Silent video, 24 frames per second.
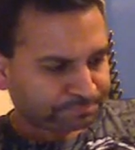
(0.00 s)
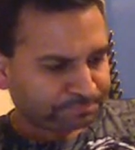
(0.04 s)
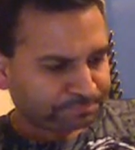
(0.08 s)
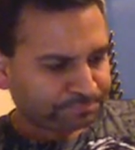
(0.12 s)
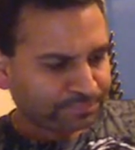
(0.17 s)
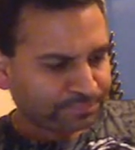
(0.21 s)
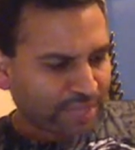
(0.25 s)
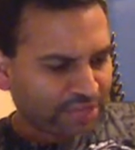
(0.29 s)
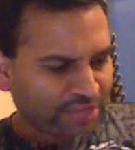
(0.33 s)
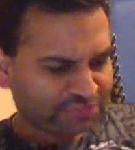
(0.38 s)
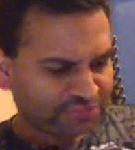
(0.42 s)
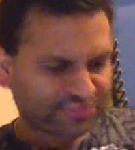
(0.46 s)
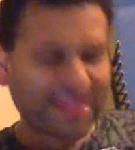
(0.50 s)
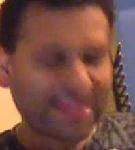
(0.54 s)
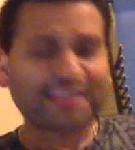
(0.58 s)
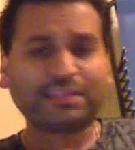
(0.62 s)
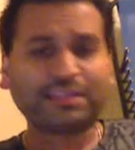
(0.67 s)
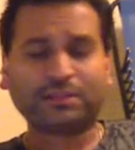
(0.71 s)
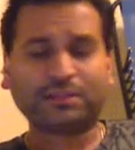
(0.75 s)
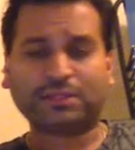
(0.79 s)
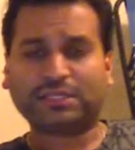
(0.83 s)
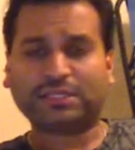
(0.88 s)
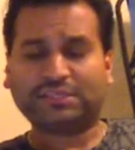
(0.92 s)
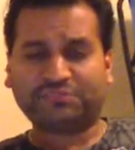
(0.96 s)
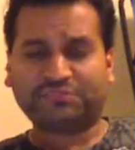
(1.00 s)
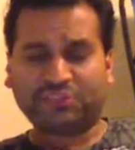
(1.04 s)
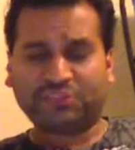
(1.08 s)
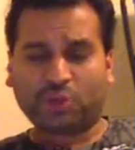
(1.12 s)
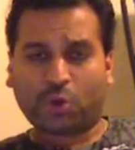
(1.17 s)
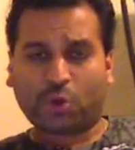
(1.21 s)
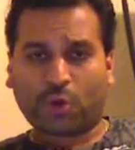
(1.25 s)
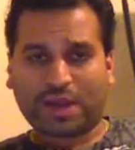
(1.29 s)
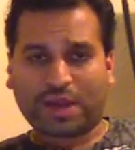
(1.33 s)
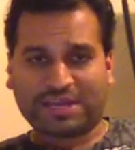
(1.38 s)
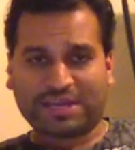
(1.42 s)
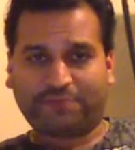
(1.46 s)
Secondly, even
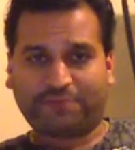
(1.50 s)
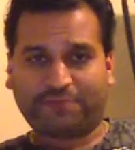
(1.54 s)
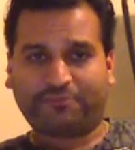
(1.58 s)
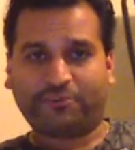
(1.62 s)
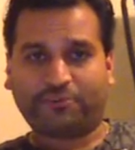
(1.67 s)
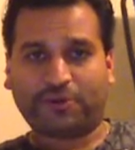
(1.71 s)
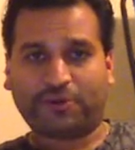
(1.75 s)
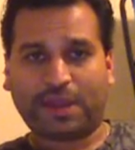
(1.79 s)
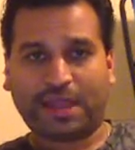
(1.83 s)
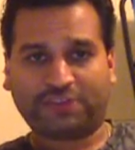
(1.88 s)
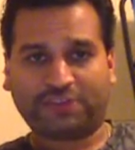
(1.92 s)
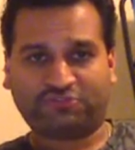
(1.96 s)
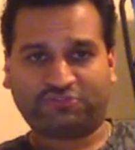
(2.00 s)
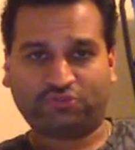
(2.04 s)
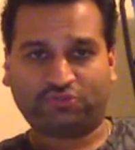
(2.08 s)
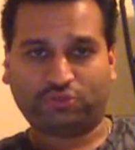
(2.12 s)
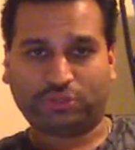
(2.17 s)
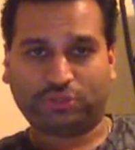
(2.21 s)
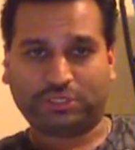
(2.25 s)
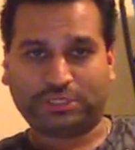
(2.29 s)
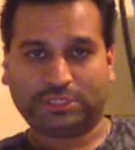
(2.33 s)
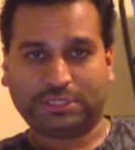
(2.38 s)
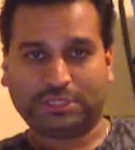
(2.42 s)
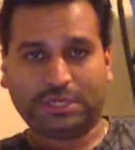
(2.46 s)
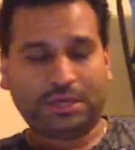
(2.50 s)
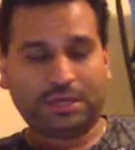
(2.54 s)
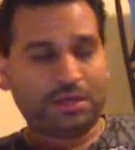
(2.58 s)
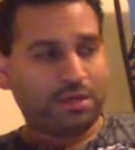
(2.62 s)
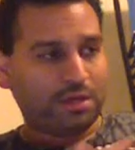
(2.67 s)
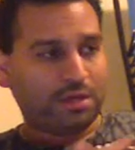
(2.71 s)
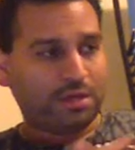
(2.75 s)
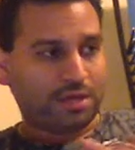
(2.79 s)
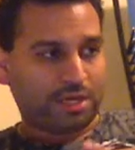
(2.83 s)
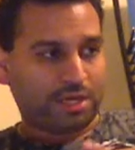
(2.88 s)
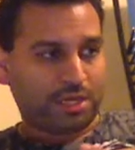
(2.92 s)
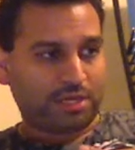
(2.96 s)
though I never actually
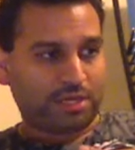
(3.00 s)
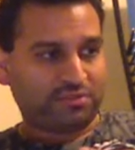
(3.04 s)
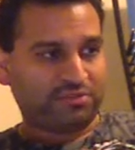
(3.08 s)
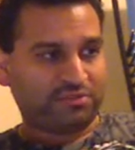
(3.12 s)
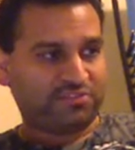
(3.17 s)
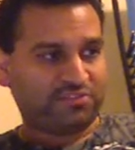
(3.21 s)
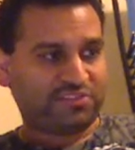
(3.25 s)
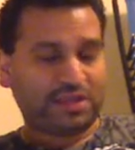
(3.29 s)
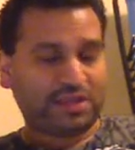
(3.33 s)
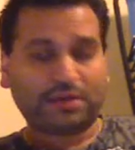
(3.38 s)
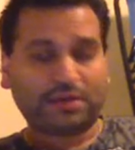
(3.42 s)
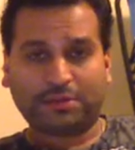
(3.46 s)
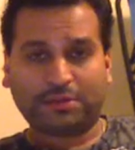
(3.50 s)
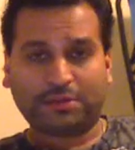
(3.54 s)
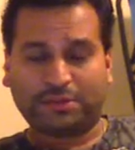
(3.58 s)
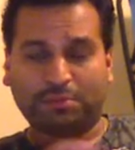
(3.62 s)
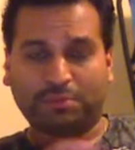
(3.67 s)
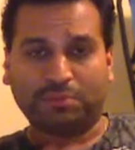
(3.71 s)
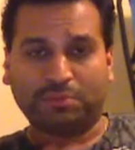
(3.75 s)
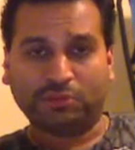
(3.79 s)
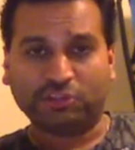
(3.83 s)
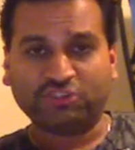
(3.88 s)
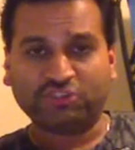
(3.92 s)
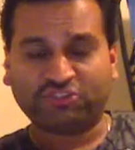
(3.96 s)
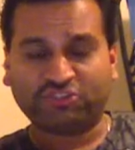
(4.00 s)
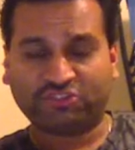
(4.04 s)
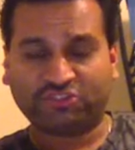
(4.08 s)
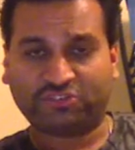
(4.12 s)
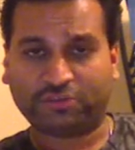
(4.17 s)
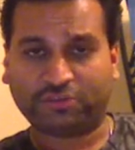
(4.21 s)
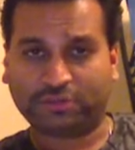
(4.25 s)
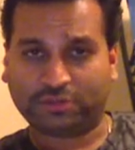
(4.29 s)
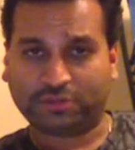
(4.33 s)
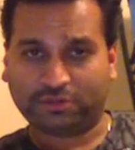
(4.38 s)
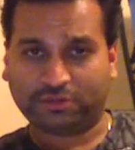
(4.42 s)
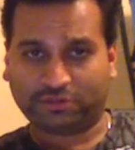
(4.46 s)
uh, said anything
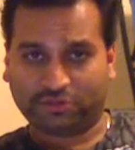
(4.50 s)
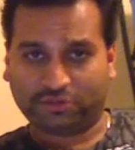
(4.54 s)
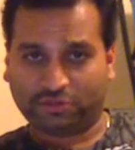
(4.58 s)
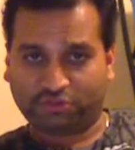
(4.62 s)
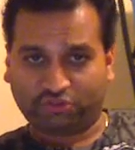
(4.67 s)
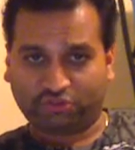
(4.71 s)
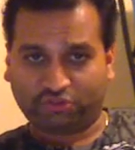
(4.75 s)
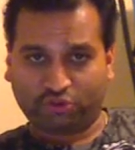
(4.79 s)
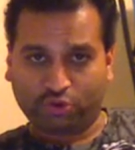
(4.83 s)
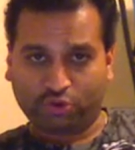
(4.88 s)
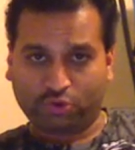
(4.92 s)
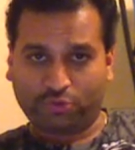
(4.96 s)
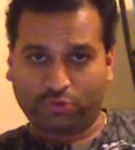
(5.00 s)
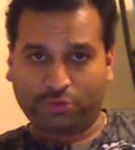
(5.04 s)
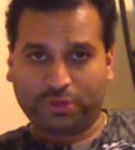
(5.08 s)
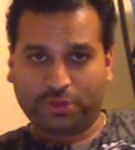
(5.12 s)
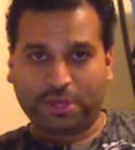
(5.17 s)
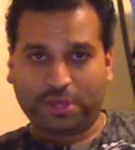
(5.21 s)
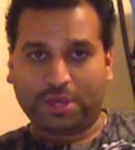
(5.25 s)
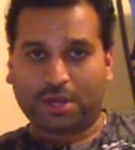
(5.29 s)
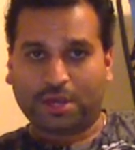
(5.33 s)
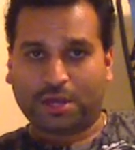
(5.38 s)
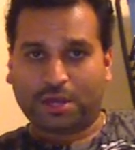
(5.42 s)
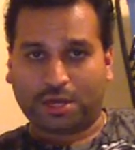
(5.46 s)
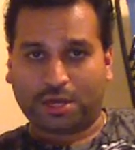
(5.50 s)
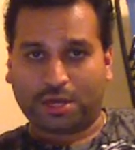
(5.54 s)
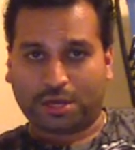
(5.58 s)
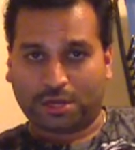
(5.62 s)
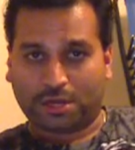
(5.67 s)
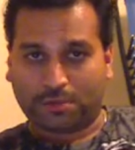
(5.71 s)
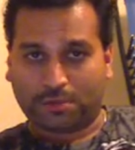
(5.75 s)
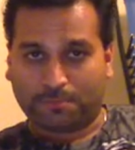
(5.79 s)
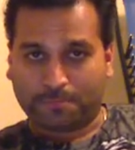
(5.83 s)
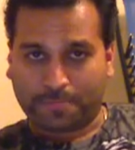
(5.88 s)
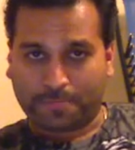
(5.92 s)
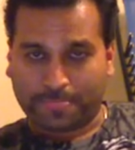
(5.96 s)
maliciously to the Truth,
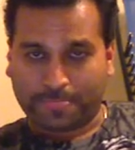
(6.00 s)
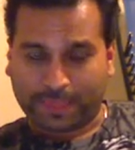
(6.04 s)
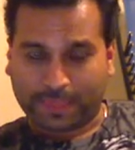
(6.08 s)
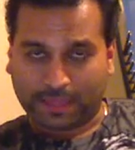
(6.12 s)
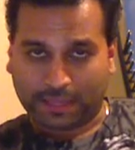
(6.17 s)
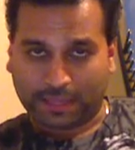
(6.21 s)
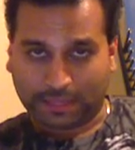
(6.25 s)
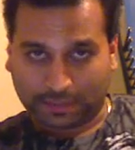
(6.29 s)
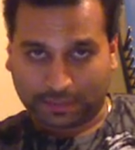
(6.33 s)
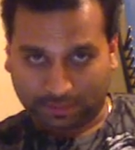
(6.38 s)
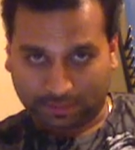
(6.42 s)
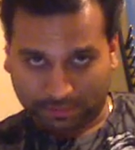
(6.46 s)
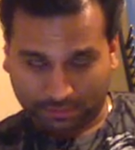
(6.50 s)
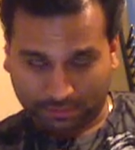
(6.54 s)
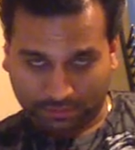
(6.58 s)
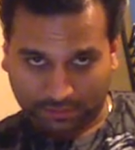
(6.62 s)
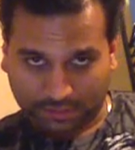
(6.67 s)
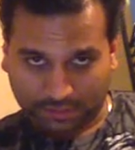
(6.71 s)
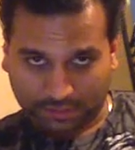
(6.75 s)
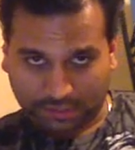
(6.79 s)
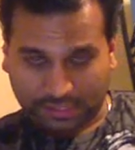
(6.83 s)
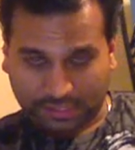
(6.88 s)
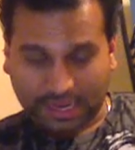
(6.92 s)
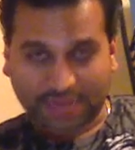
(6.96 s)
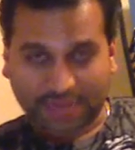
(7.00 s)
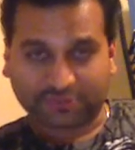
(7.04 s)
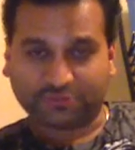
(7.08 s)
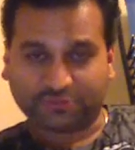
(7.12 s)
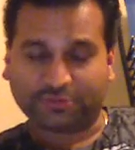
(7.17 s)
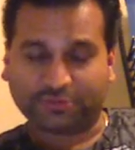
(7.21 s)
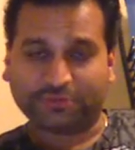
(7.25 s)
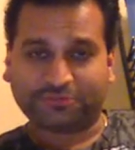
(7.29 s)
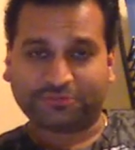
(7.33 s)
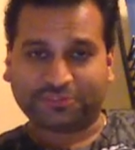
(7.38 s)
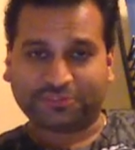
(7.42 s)
um, and guys who have